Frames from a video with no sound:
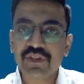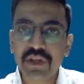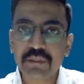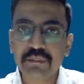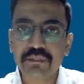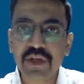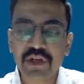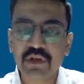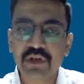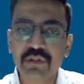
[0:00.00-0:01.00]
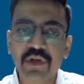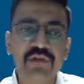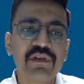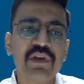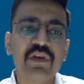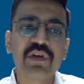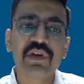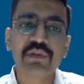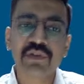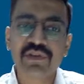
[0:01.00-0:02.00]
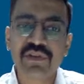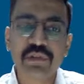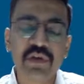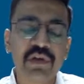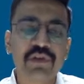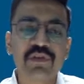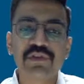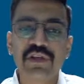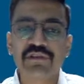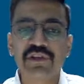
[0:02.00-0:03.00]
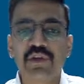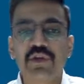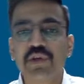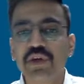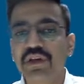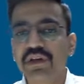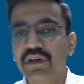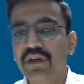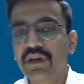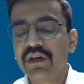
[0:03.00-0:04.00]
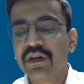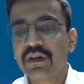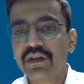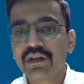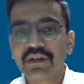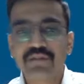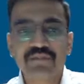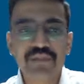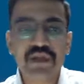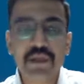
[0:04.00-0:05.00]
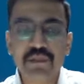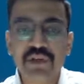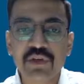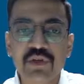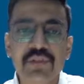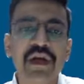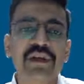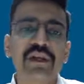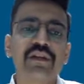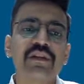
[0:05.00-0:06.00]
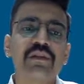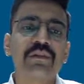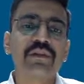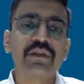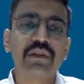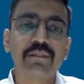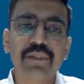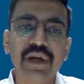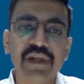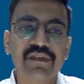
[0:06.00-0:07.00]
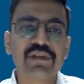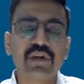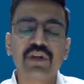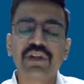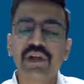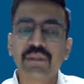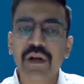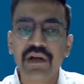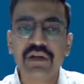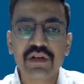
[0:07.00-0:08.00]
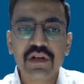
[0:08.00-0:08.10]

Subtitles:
same particular model, we are talking about the same model. So whenever a new model uh, comes into the market, the price or the demand